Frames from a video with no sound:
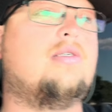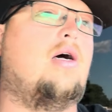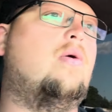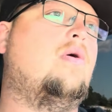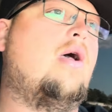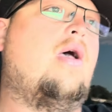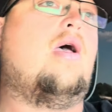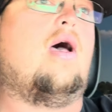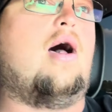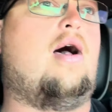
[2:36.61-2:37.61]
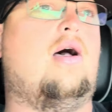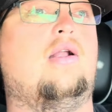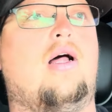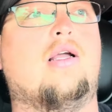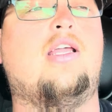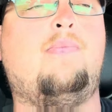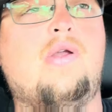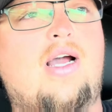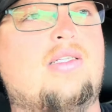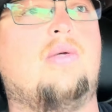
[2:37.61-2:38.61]
So I'll keep
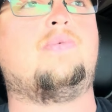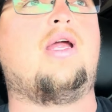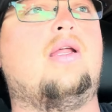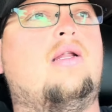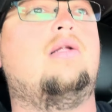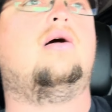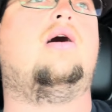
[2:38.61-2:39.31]
you guys updated,